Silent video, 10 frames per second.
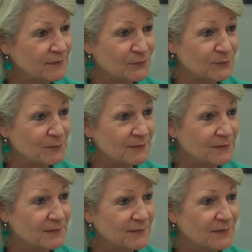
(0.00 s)
these women,
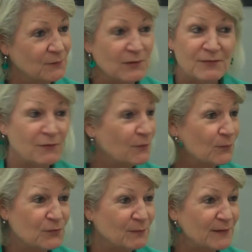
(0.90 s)
we've never
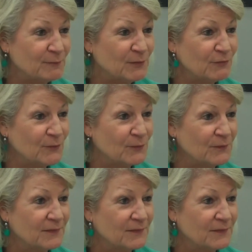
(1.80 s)
thought about it before.